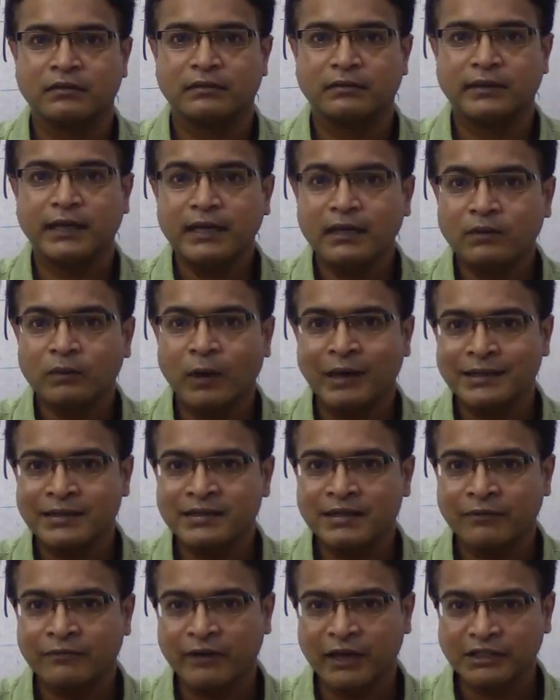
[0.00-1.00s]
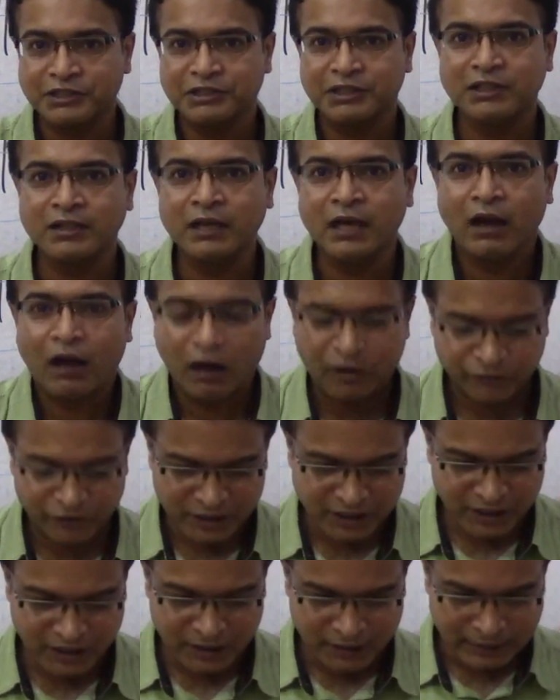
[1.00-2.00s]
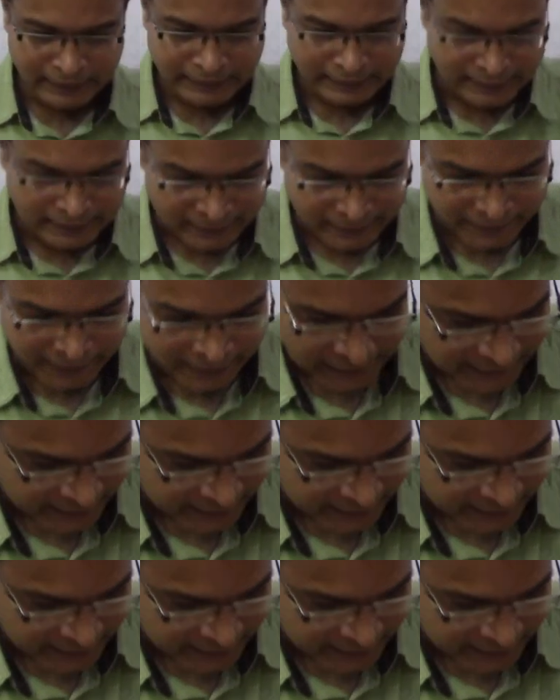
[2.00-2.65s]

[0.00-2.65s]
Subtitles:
Right? What is the function of a gene in a